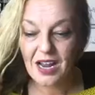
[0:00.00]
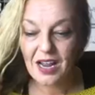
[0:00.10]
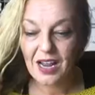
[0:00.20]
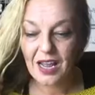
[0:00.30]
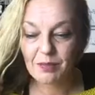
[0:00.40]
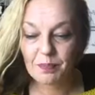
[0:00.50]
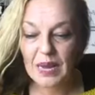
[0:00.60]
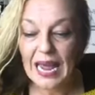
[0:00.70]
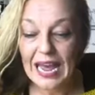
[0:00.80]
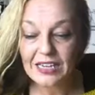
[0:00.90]
And
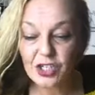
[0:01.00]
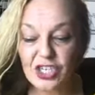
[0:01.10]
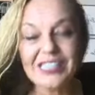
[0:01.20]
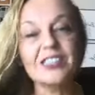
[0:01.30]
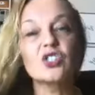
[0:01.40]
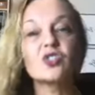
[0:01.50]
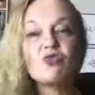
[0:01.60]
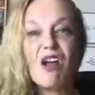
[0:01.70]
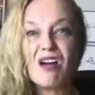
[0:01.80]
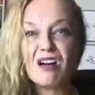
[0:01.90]
passion,
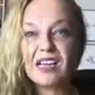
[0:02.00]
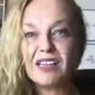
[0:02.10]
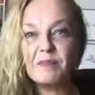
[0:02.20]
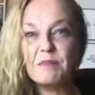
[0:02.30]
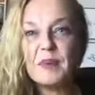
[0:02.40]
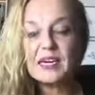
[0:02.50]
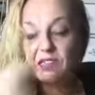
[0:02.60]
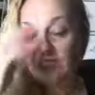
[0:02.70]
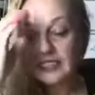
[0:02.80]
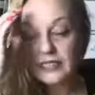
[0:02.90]
strong and
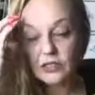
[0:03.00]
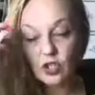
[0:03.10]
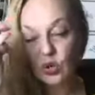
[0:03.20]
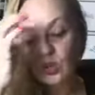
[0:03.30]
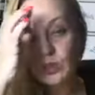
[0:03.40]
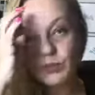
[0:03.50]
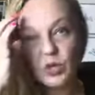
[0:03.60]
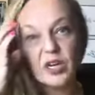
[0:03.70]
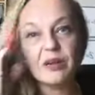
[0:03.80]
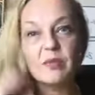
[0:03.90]
barely controllable
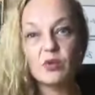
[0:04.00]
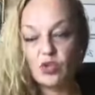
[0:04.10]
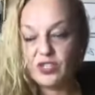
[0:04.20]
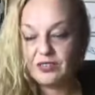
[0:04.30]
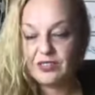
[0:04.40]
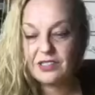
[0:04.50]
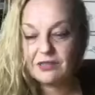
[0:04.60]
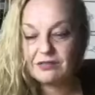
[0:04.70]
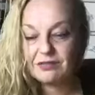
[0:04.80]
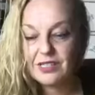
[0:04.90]
emotions.
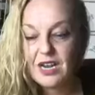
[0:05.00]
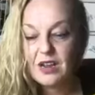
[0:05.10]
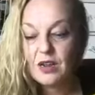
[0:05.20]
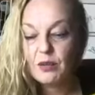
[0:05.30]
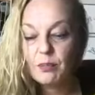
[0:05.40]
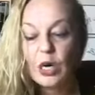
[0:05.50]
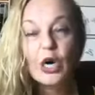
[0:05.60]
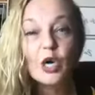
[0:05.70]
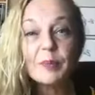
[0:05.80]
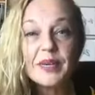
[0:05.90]

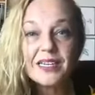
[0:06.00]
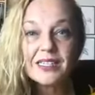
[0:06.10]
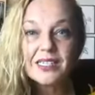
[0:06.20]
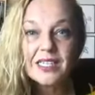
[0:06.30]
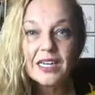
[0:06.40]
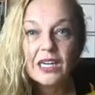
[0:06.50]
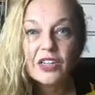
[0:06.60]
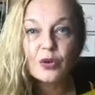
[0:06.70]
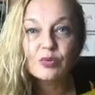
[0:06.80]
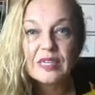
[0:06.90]
Purpose, the
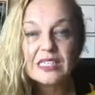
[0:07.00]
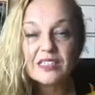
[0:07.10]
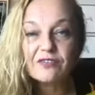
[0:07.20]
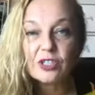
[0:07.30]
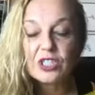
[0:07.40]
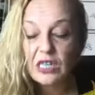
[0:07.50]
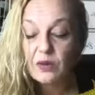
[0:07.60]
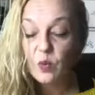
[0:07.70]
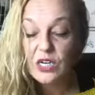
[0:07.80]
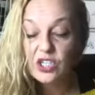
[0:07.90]
reason for
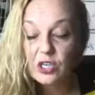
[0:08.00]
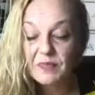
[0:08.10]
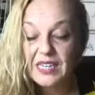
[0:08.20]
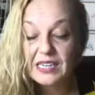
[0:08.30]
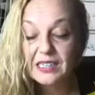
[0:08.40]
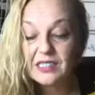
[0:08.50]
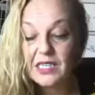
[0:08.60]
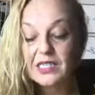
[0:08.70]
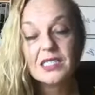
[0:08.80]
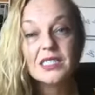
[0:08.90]
which something
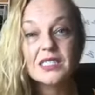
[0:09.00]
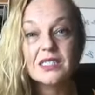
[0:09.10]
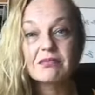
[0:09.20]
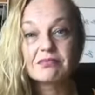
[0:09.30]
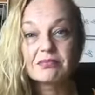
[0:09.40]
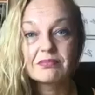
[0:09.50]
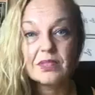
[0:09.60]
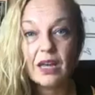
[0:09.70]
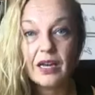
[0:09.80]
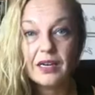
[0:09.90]
exists,
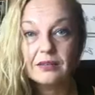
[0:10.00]
okay?